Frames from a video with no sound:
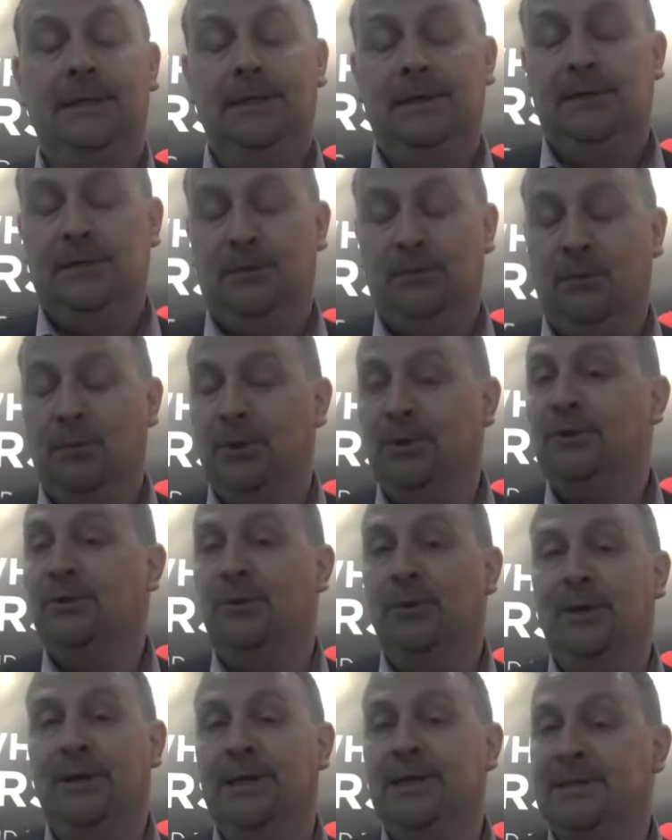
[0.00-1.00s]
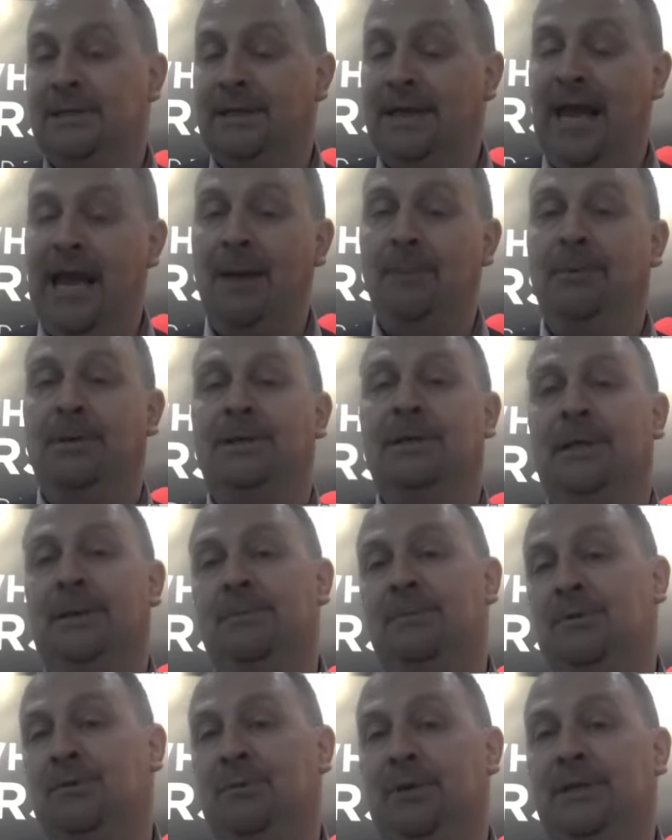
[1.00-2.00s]
So what we're doing is enabling them
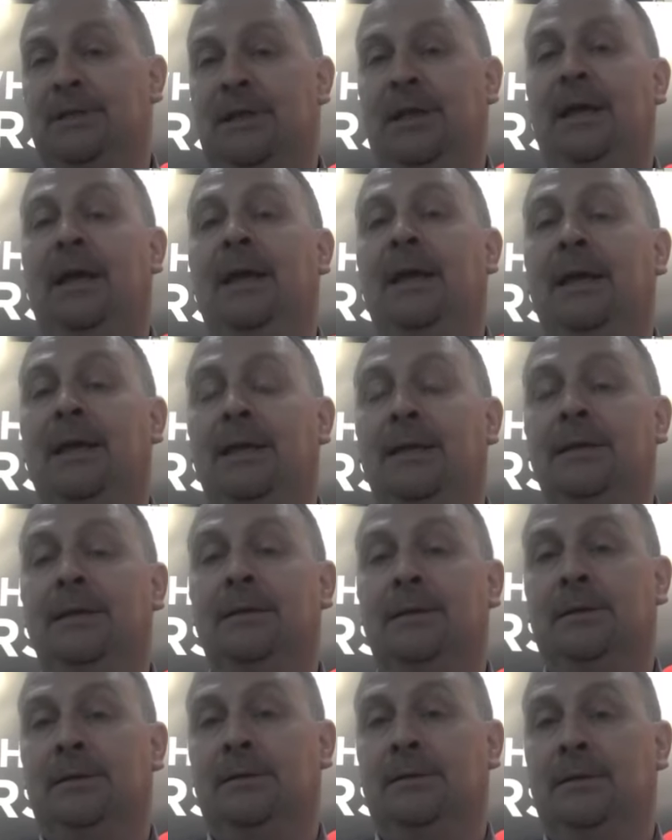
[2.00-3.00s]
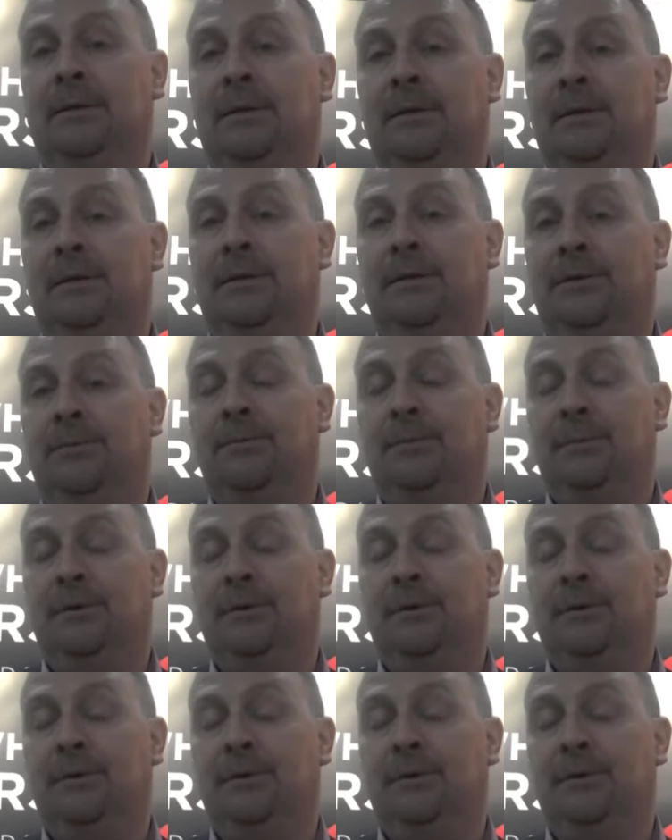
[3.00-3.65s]
to retain the